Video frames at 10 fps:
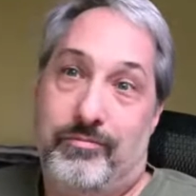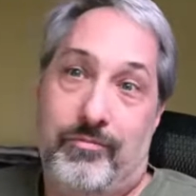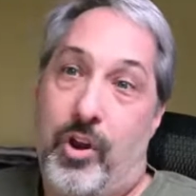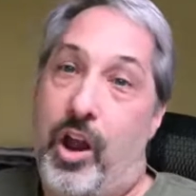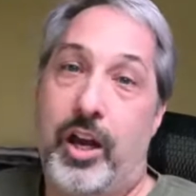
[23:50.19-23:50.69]

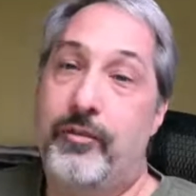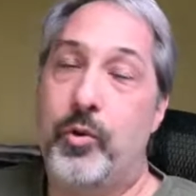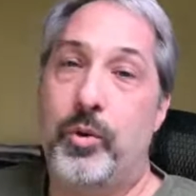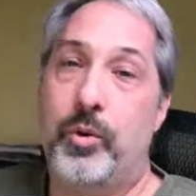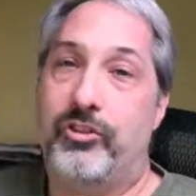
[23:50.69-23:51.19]
not
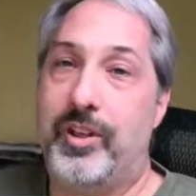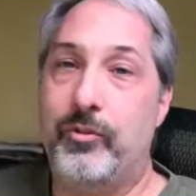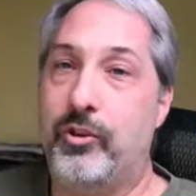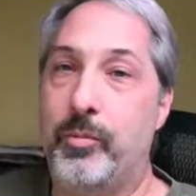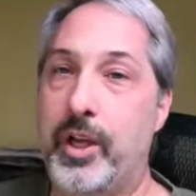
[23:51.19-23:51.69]
everyone
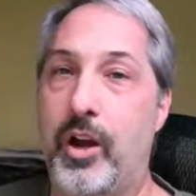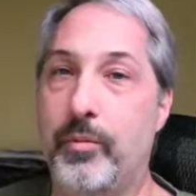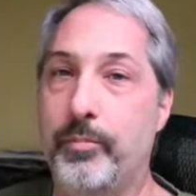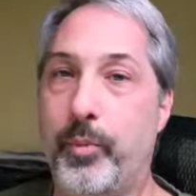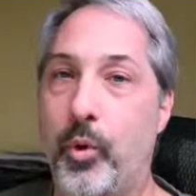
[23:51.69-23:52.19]
seems to be
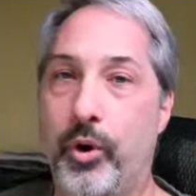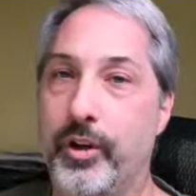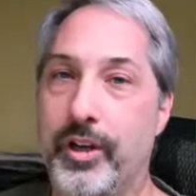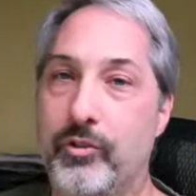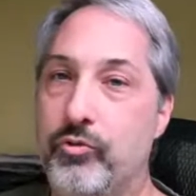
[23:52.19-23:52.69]
on
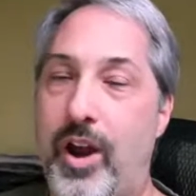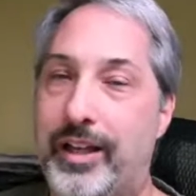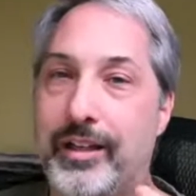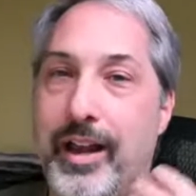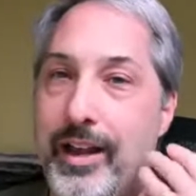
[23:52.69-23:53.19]
board and
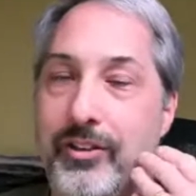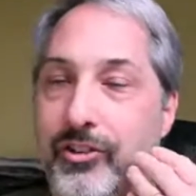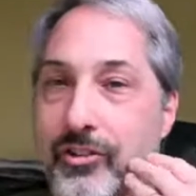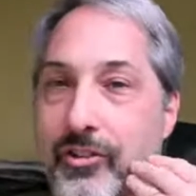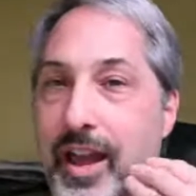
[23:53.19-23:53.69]

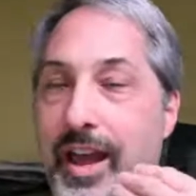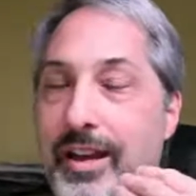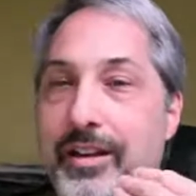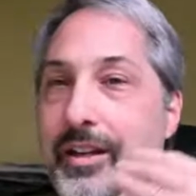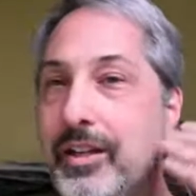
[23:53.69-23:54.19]
recognizes
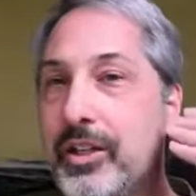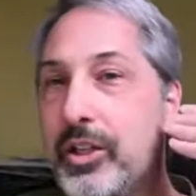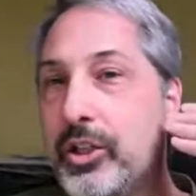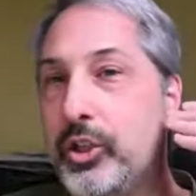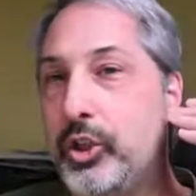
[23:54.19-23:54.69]
that
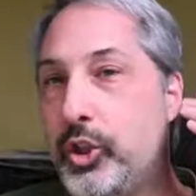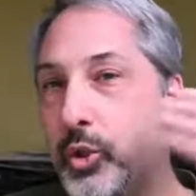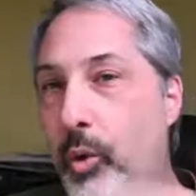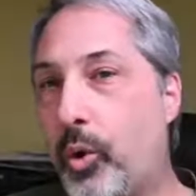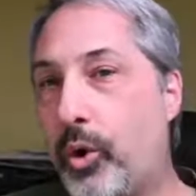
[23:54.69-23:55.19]

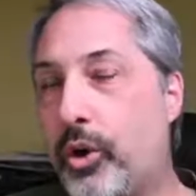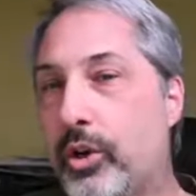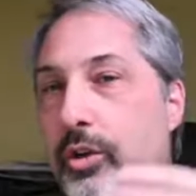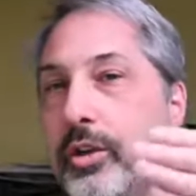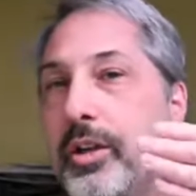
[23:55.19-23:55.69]

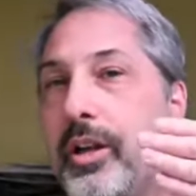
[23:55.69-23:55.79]
your